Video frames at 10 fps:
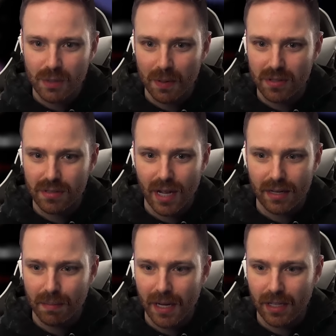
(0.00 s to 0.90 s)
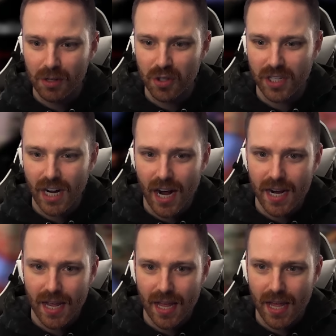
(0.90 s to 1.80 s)
is this supposed to take me closer to
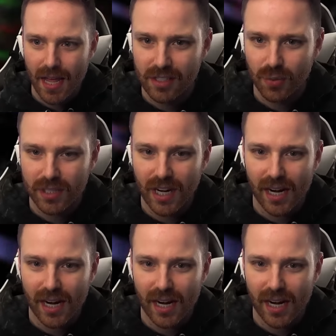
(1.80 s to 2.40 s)
God? Is this what